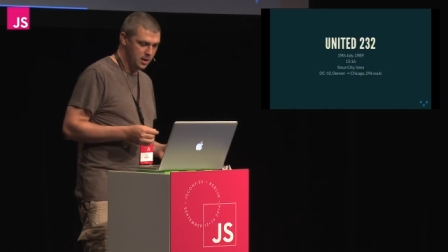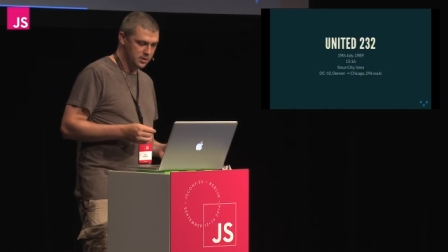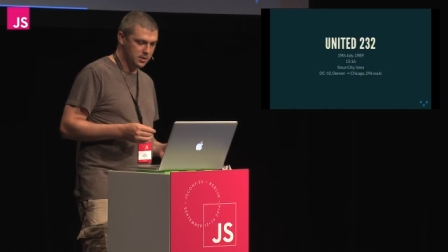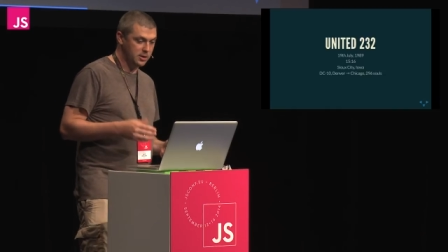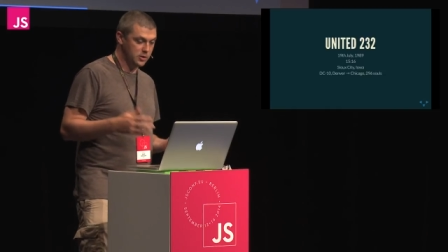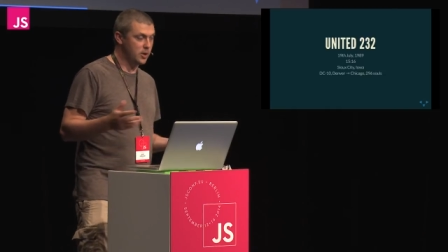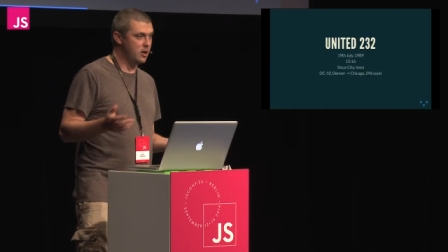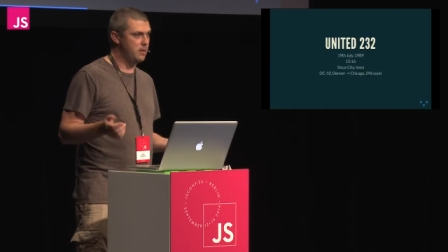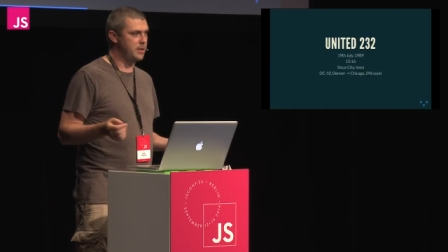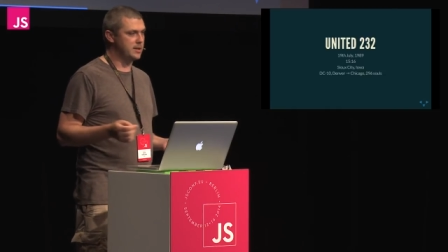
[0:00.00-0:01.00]
So this would
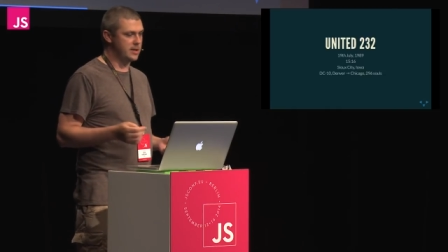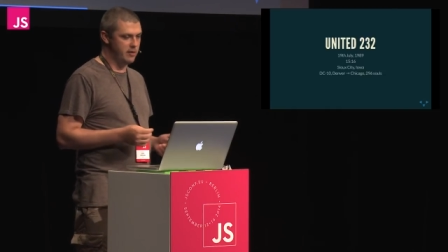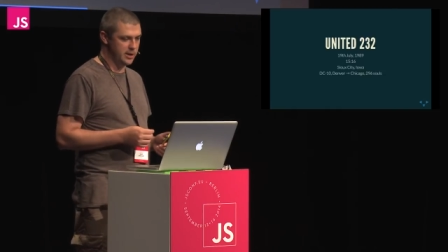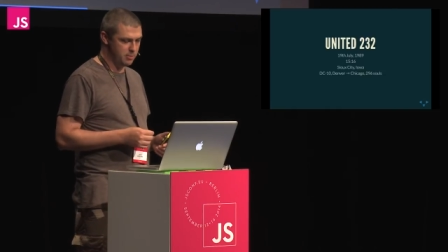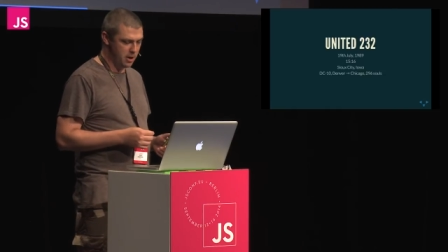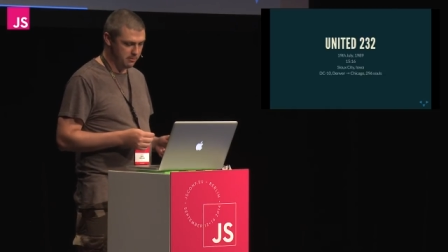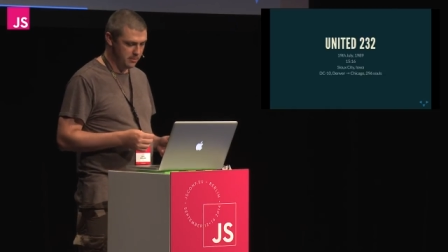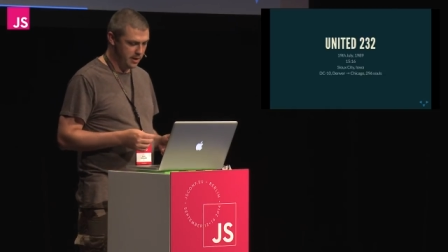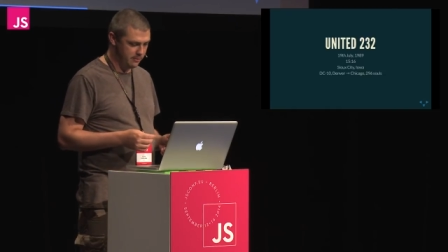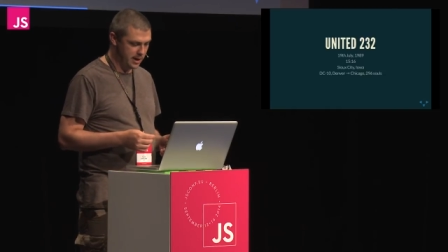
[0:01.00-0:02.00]
only be a serious problem
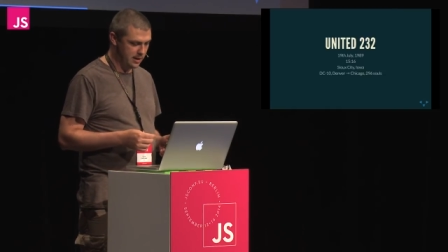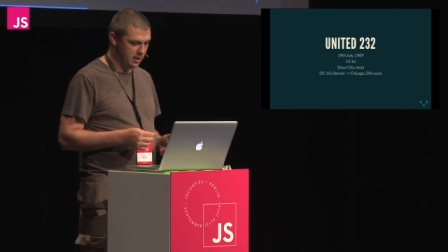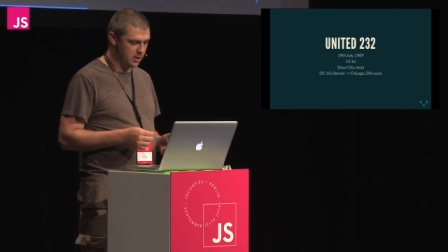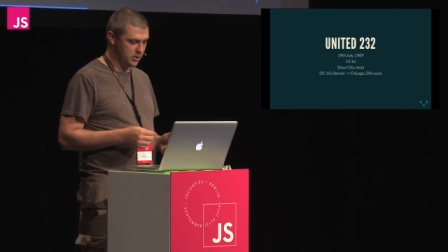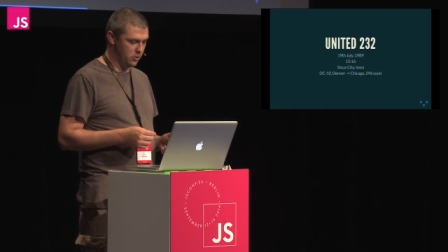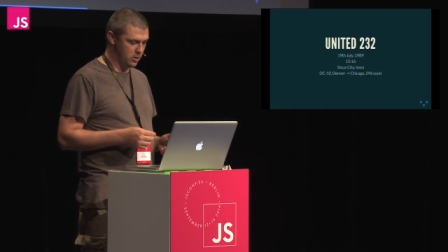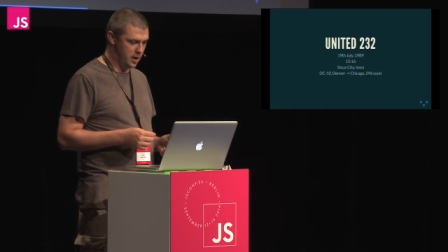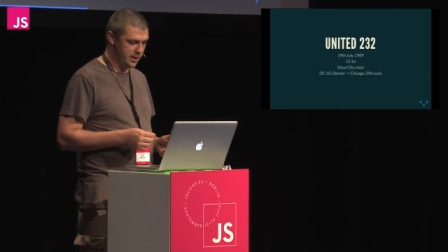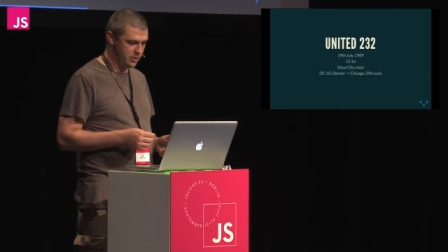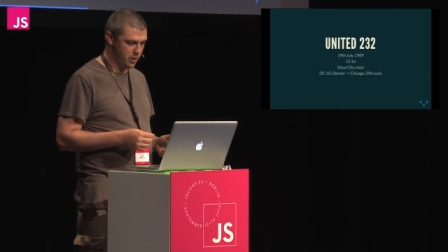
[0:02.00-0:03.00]
if they'd lost all the
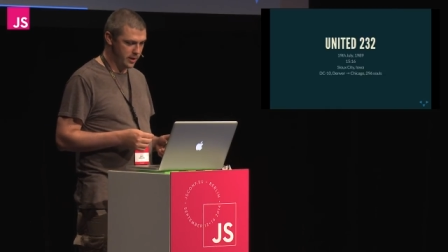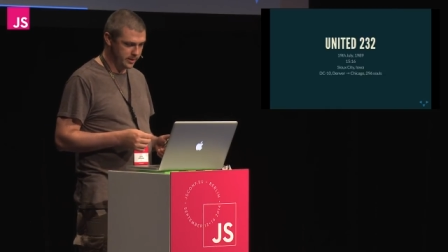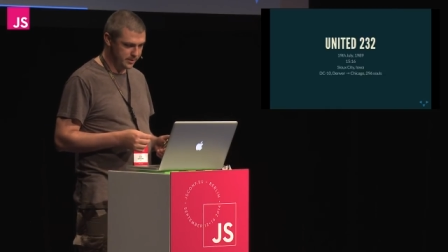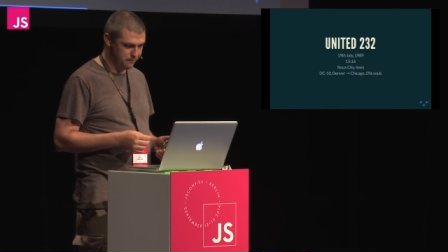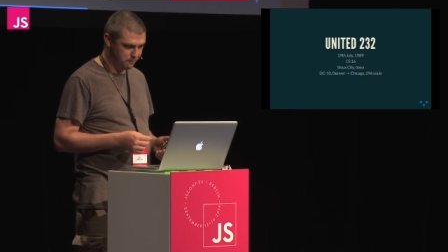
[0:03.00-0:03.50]
hydraulics,